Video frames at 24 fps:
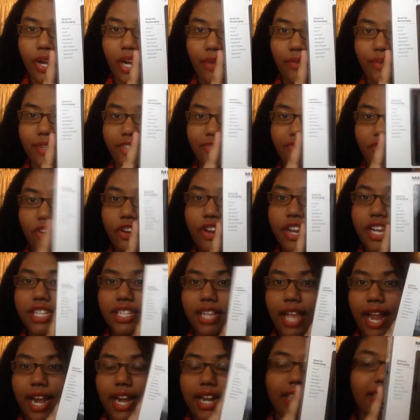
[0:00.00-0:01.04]
And I was very
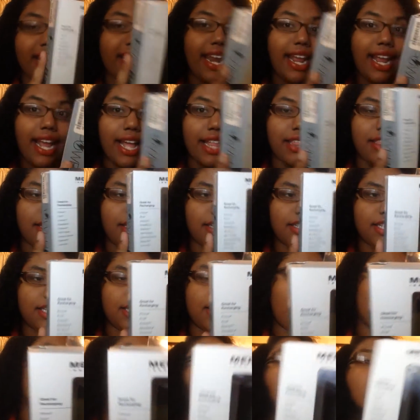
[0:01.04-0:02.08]
excited that I got this
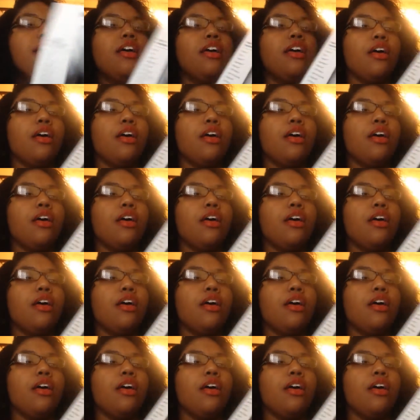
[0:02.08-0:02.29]
because, like,